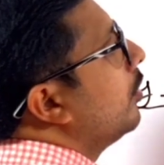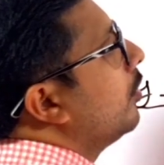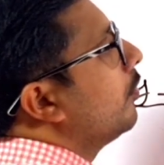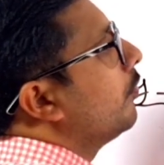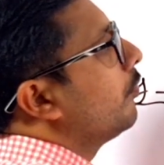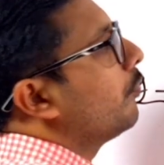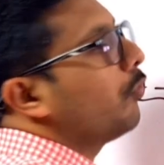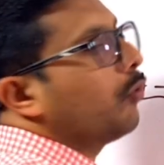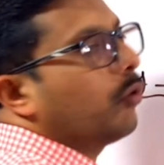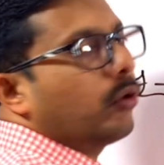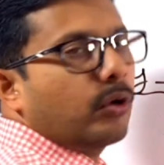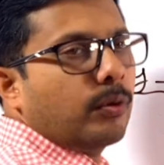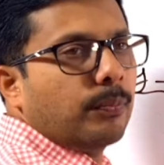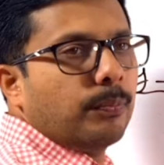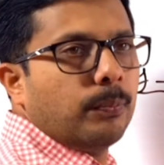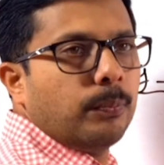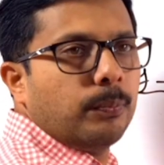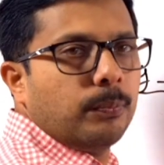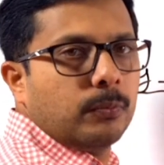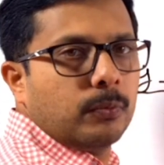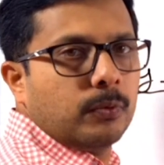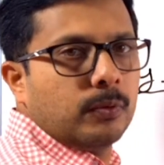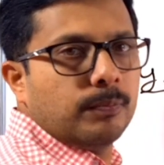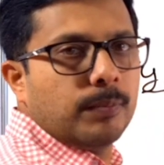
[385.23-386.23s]
4
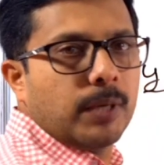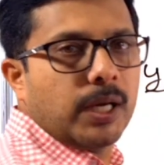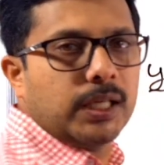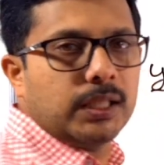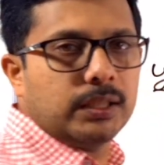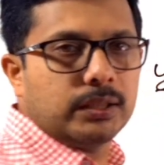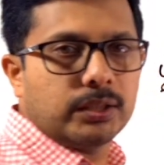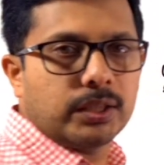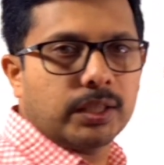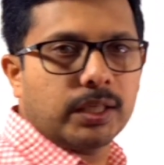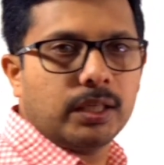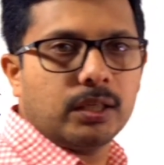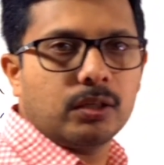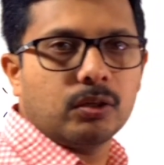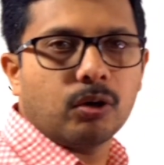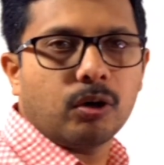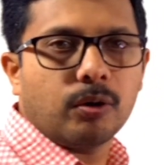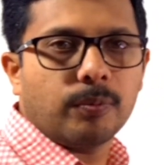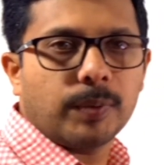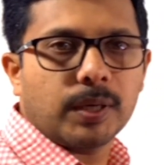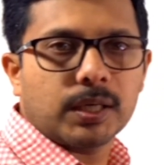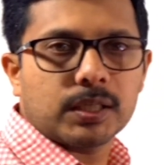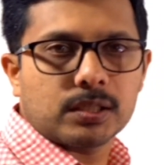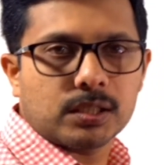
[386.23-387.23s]
by 3
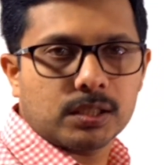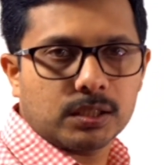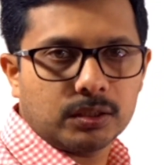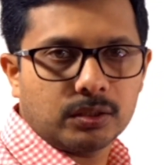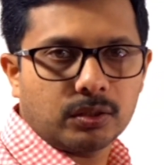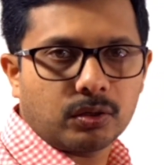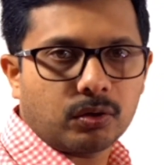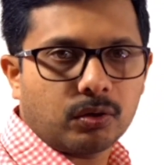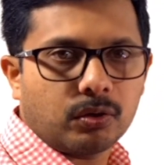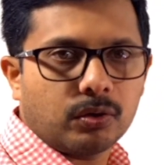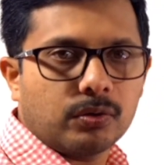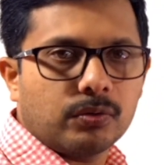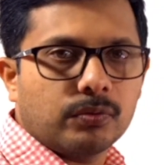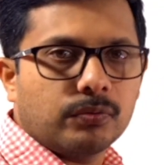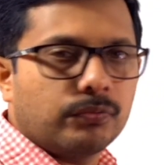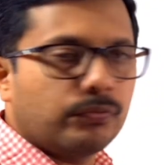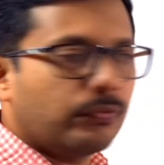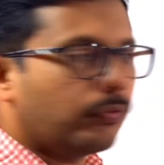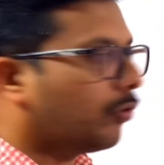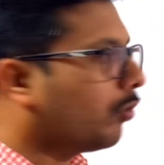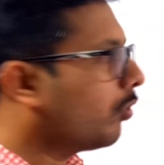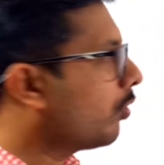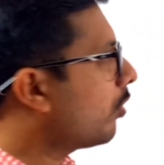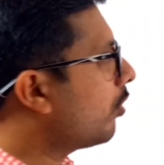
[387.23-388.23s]
comma 0.
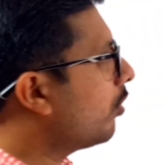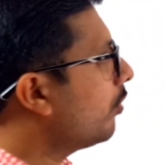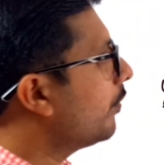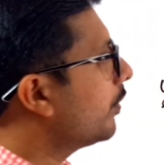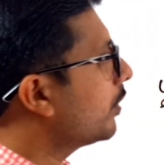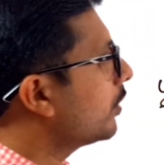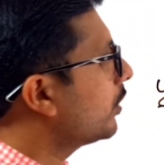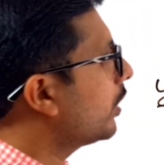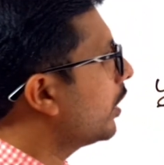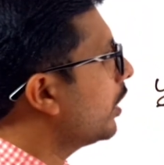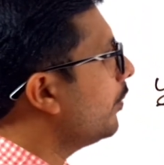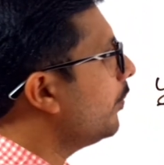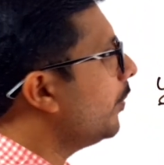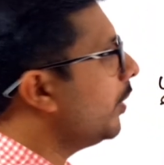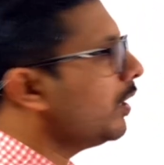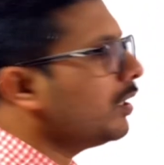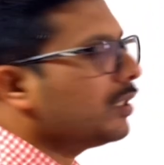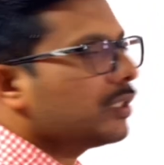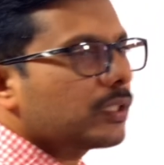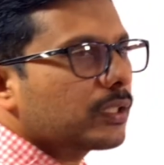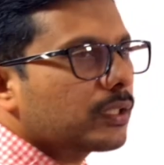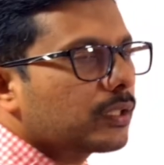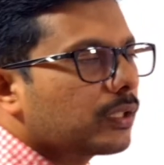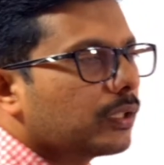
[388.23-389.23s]
4 over 3
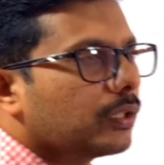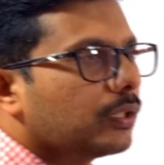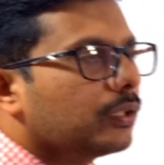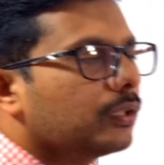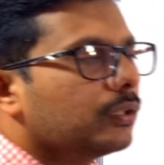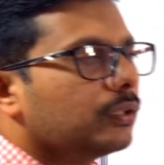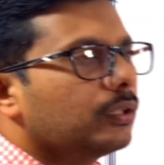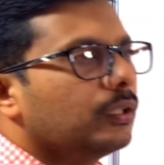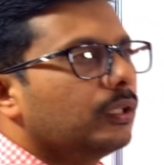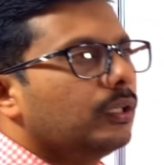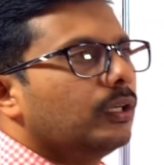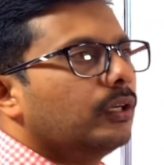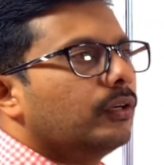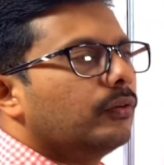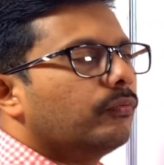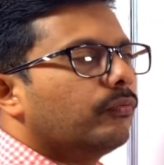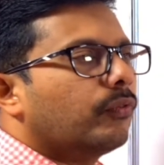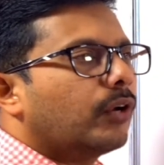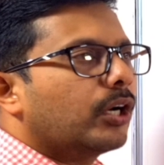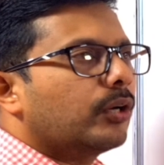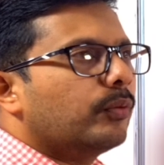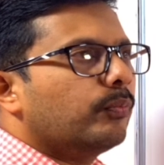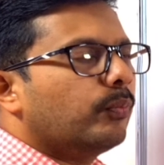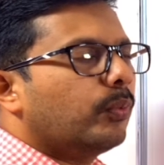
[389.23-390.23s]
means
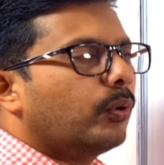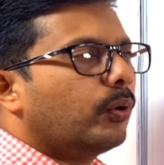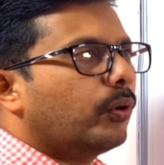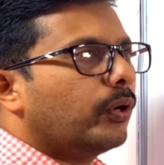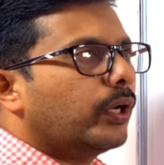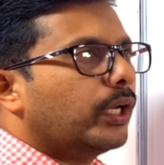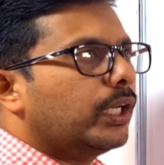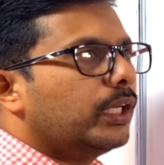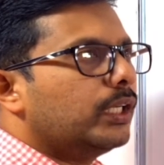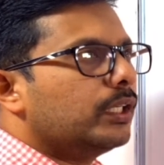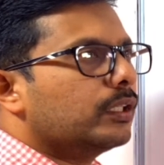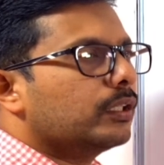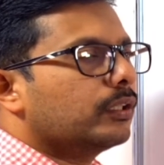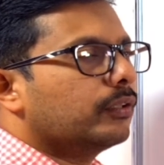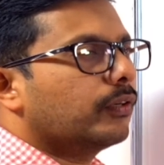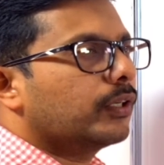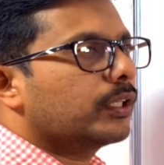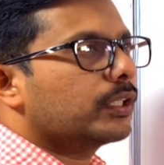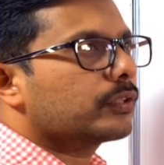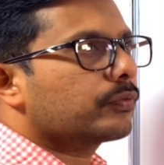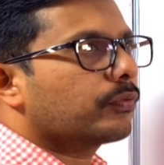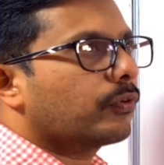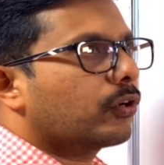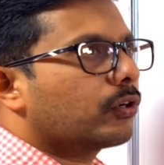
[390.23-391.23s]
1 point, what
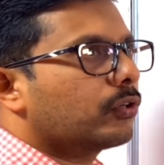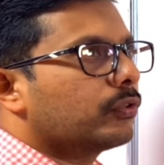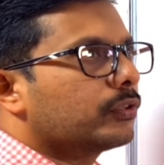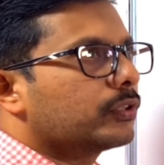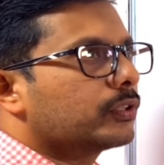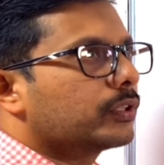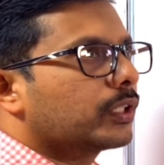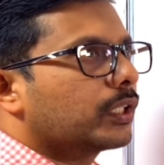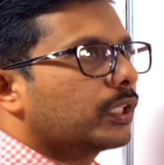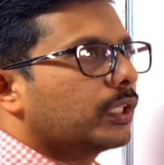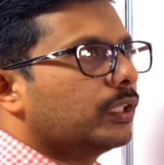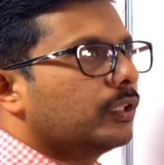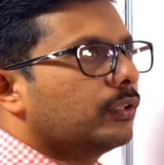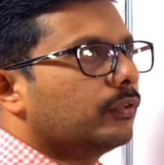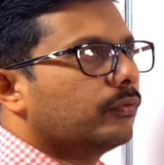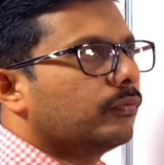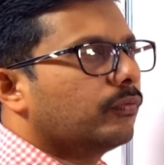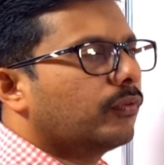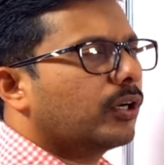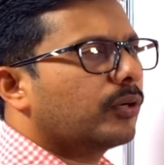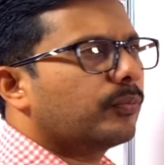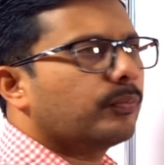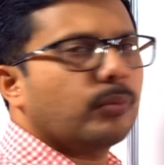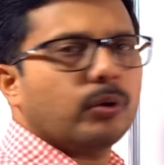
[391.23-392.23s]
is 4 over 3?
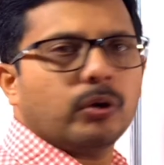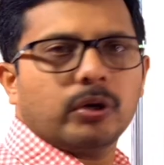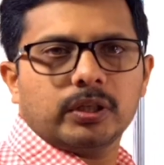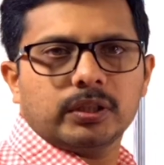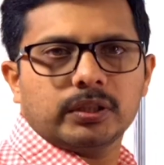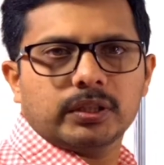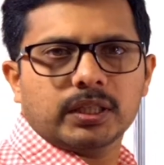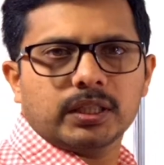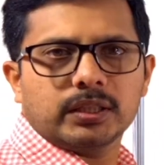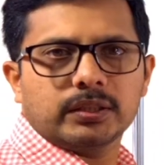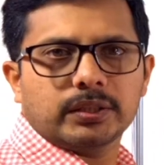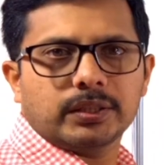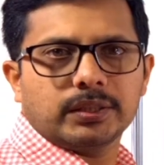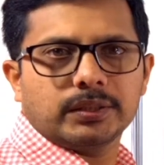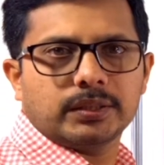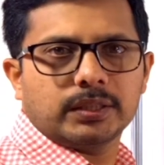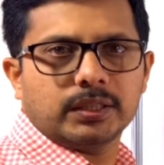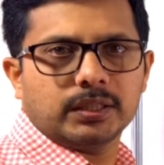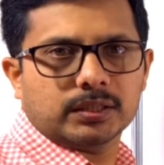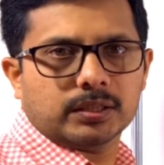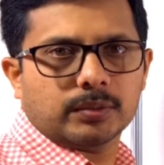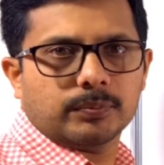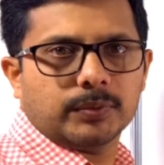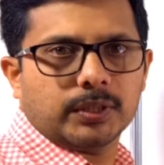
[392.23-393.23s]

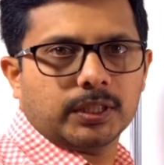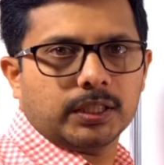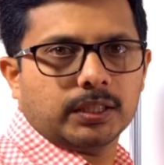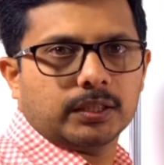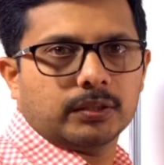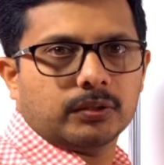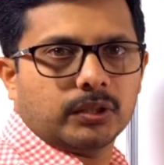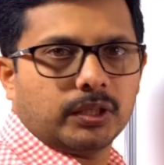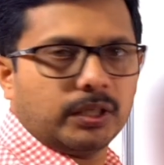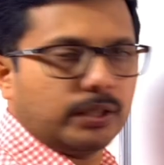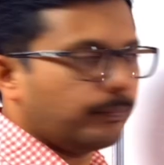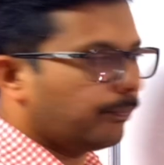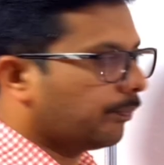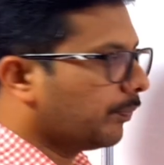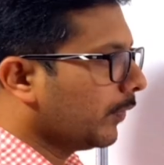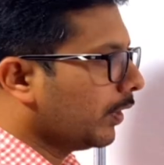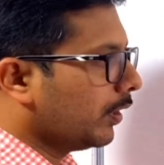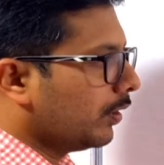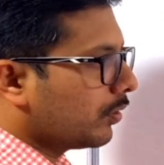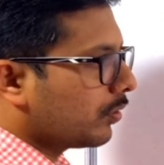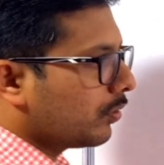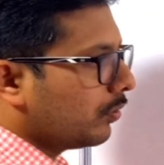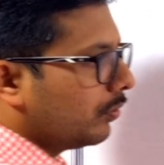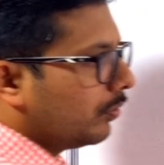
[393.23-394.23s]
1.333 something. Okay,
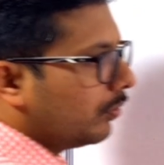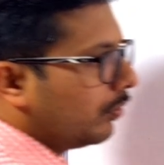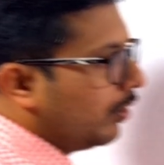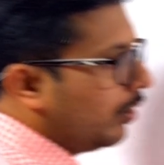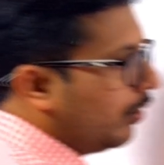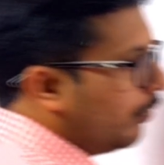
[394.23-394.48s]
so